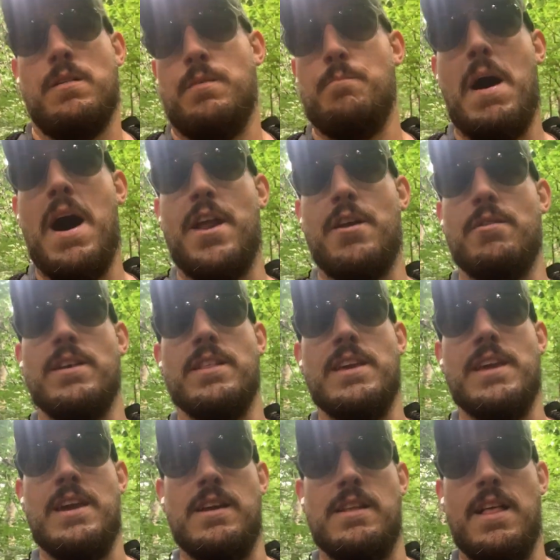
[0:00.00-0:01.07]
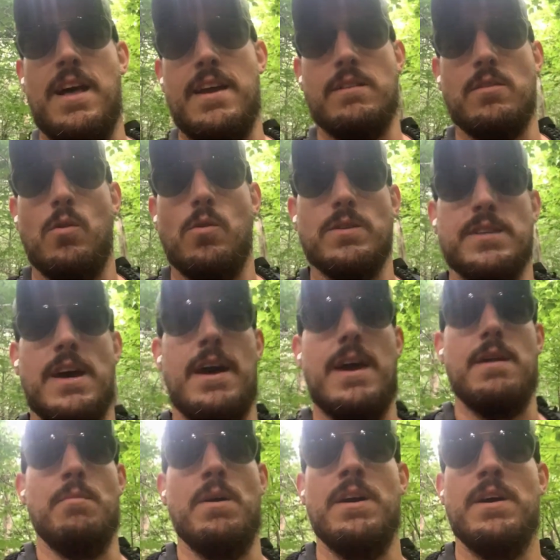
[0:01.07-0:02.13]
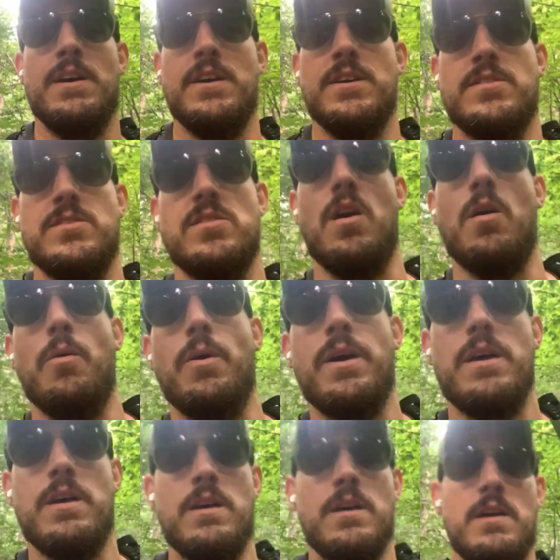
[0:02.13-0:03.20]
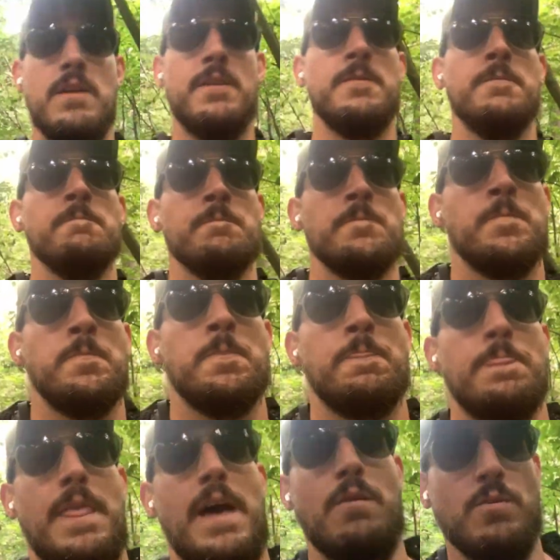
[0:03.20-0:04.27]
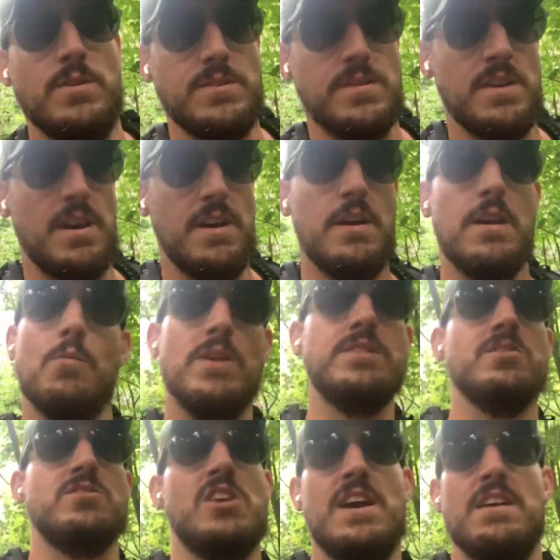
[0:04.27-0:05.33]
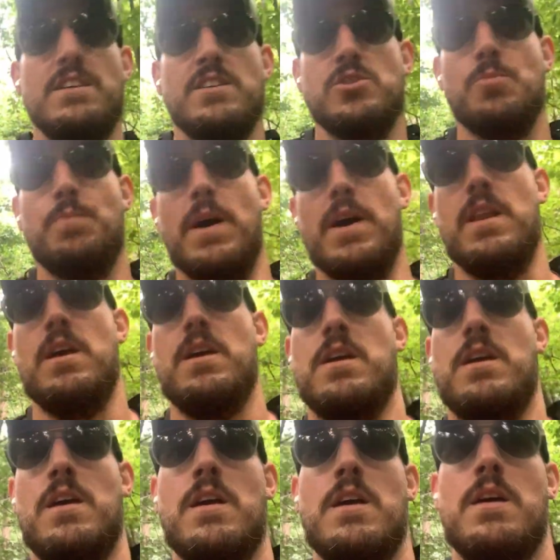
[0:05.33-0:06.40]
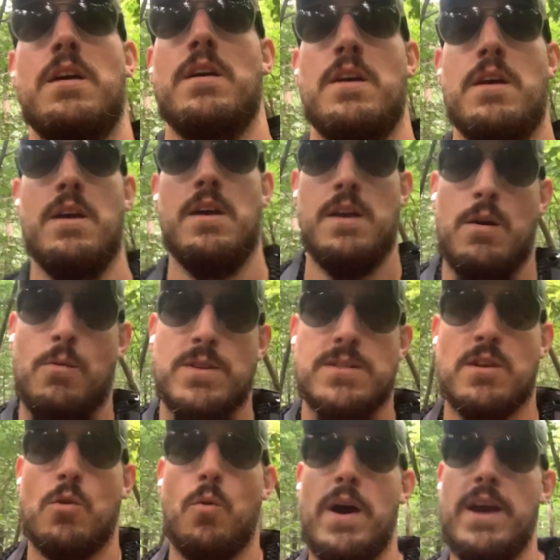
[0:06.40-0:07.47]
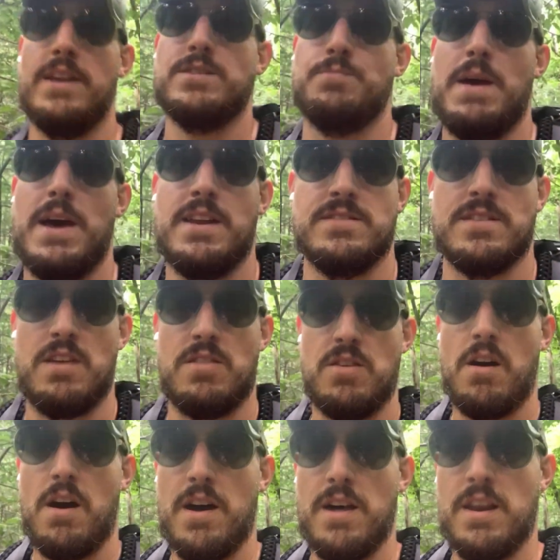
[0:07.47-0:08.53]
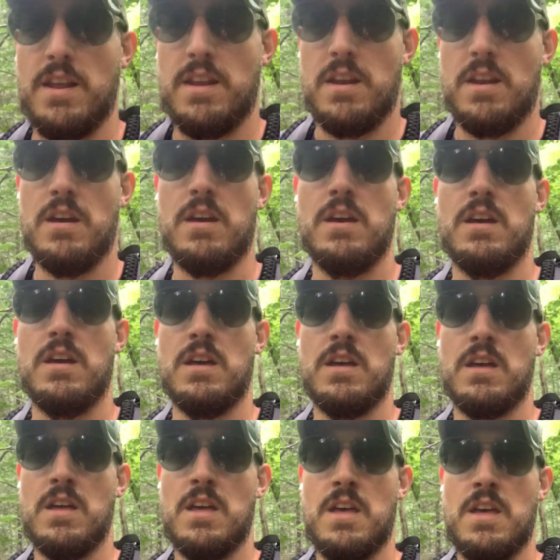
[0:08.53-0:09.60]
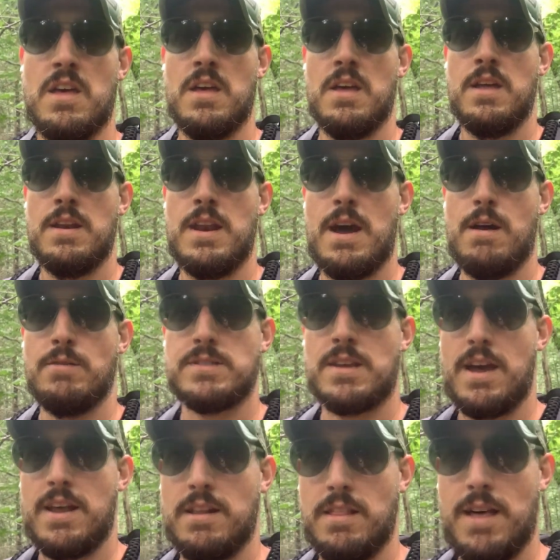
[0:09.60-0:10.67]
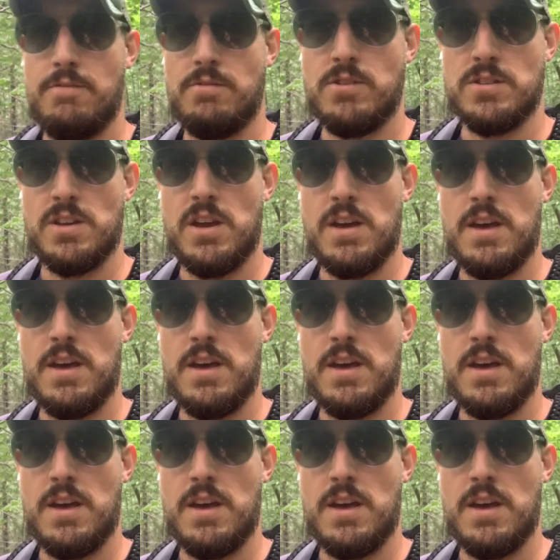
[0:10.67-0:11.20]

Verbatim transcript: moderately inclined the whole time. So that was uh, it was a challenge, but wasn't quite as bad as I thought. And now it's kind of leveled